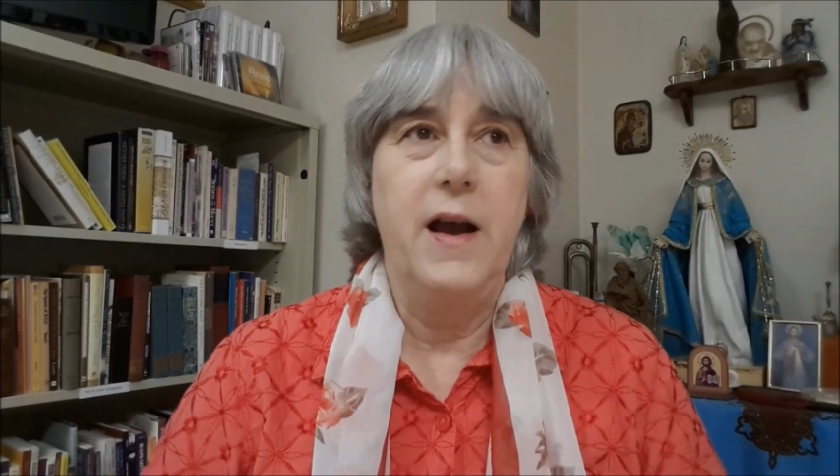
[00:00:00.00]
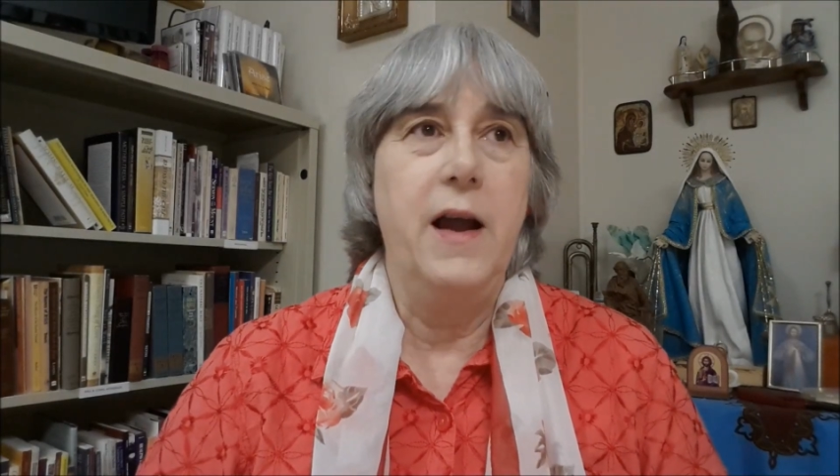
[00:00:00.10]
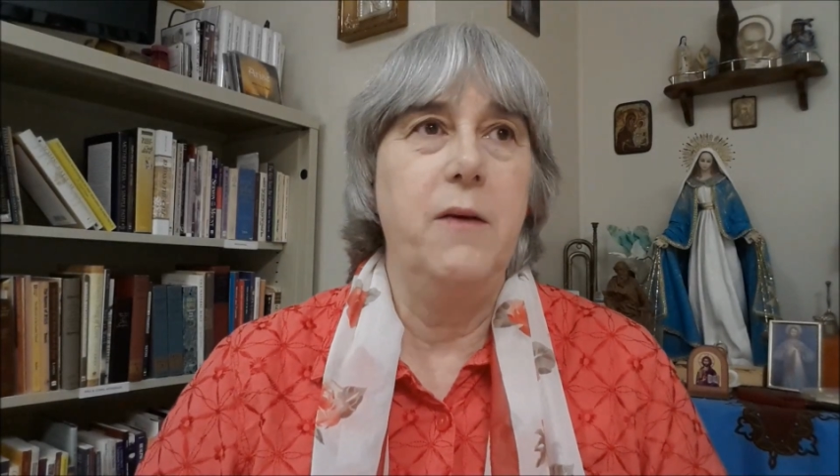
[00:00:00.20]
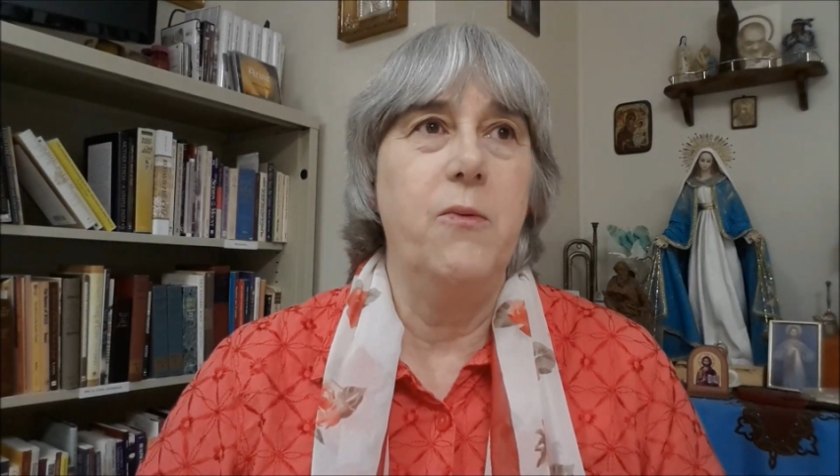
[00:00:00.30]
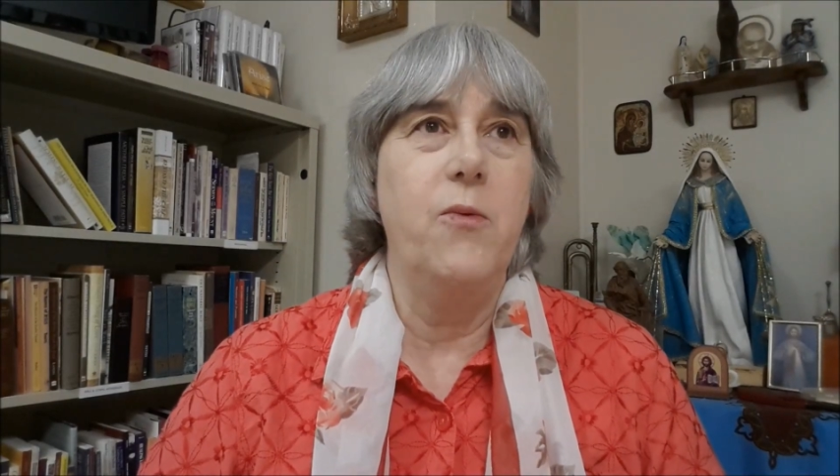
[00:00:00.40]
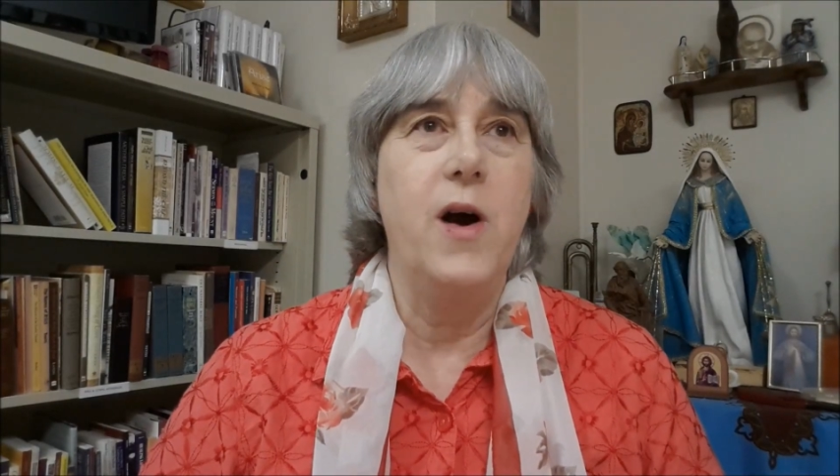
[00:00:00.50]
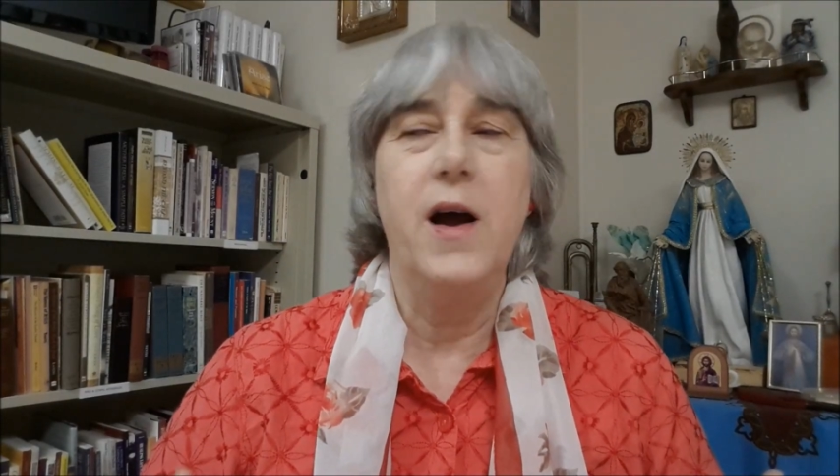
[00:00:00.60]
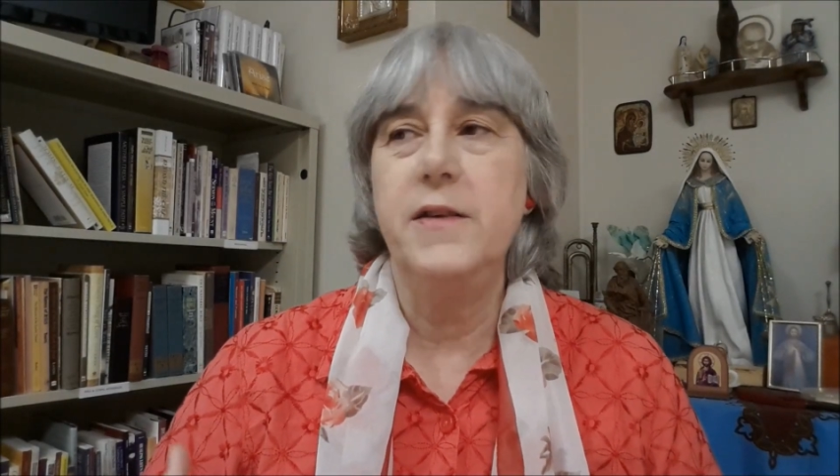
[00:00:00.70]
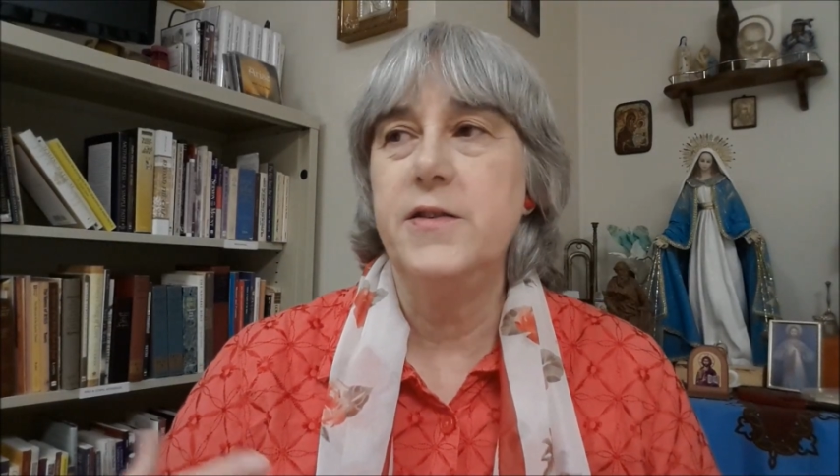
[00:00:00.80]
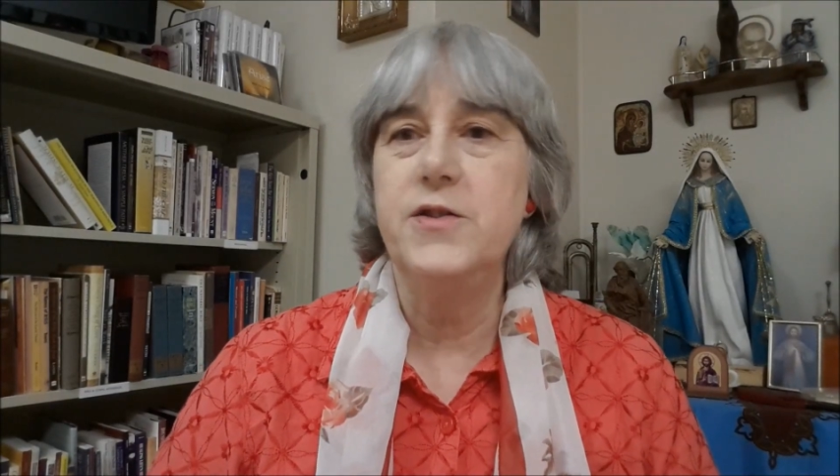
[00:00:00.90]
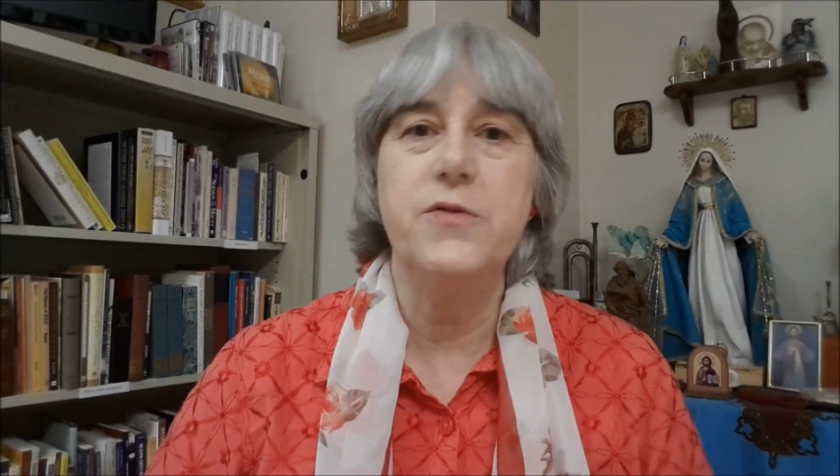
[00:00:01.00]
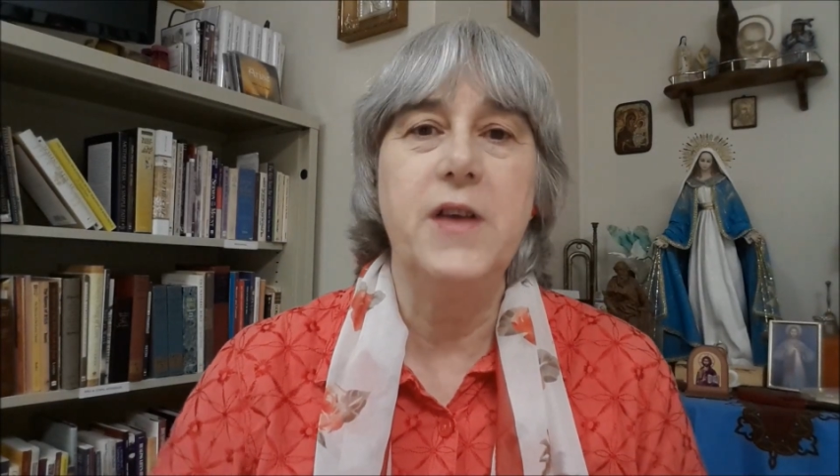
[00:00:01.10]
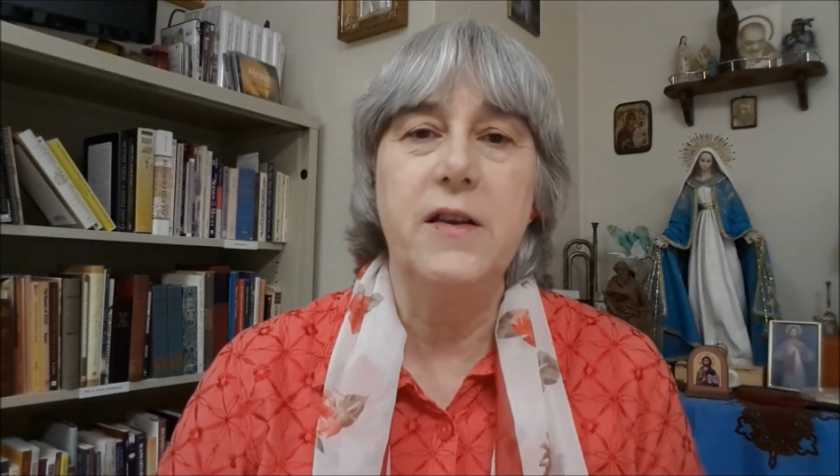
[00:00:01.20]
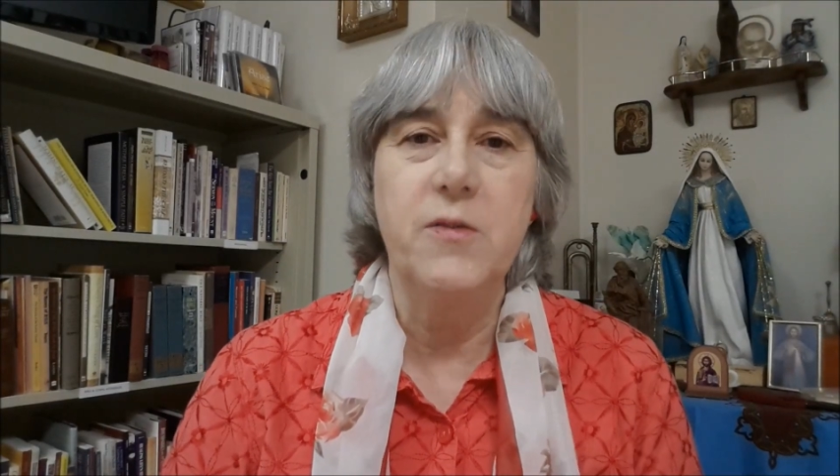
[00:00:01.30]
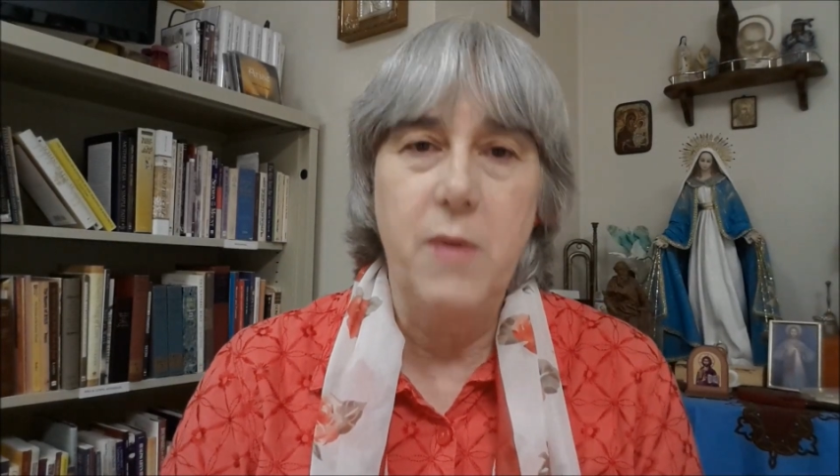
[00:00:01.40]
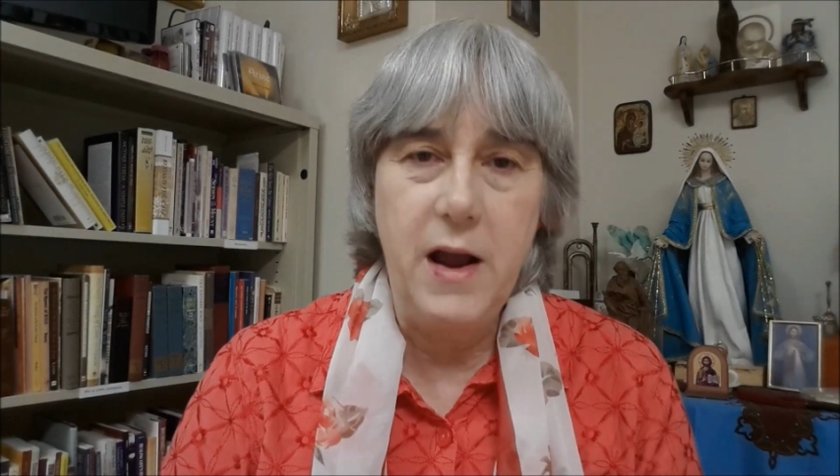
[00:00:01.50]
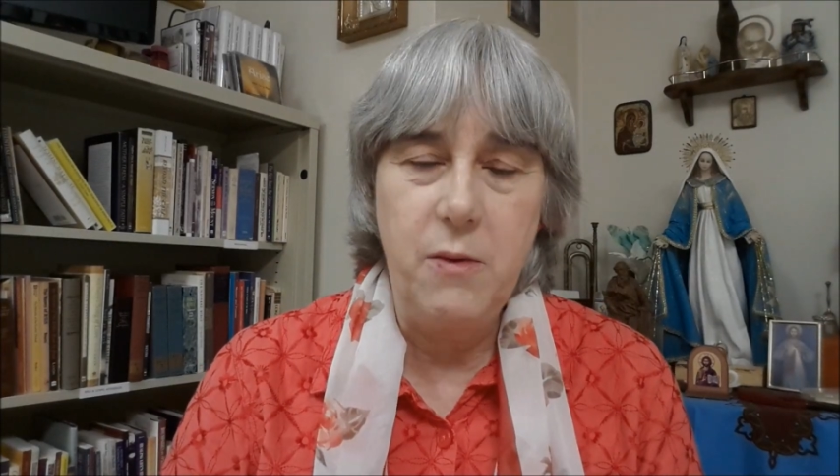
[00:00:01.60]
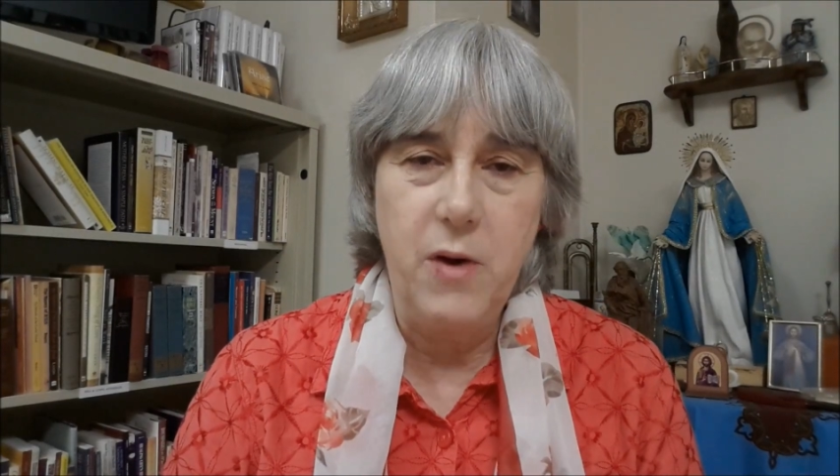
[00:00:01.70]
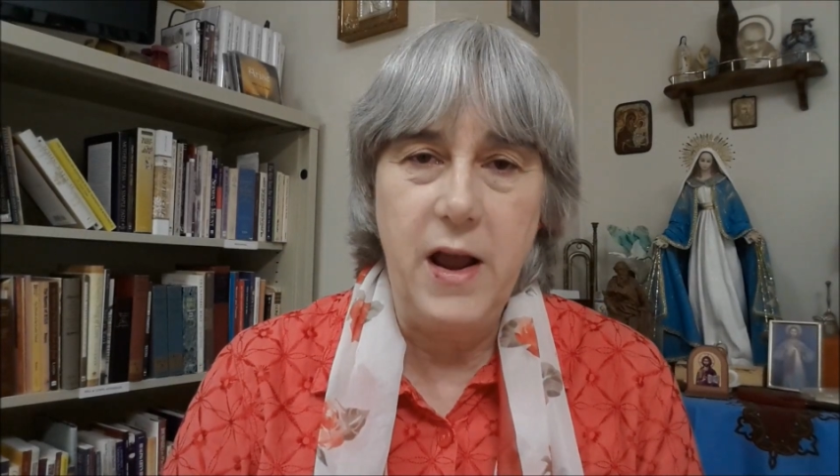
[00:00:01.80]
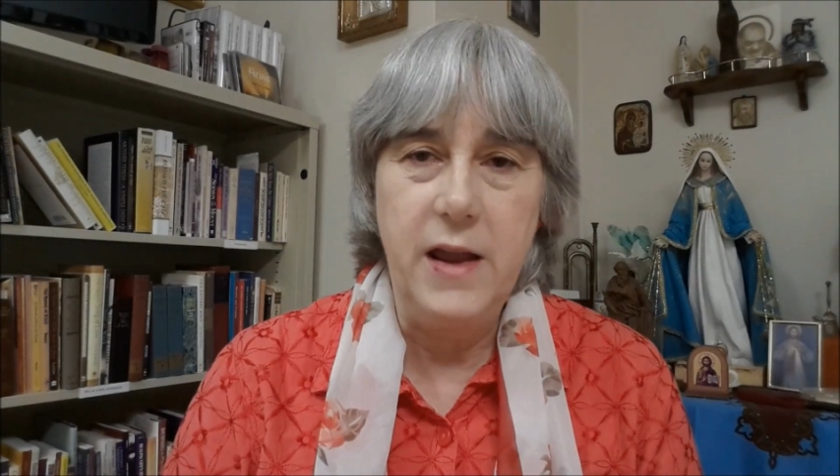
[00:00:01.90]
I want to do things
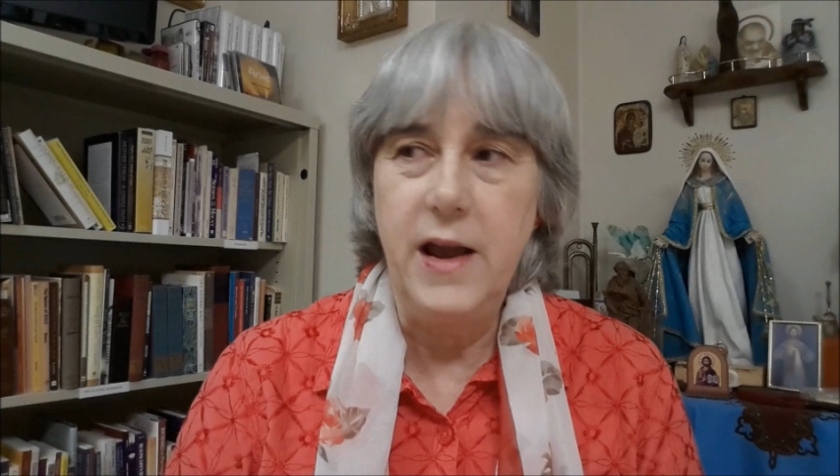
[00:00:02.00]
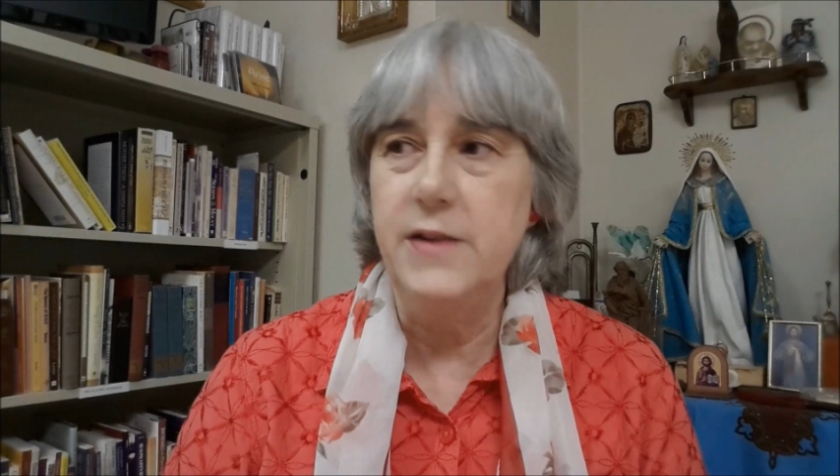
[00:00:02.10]
my way.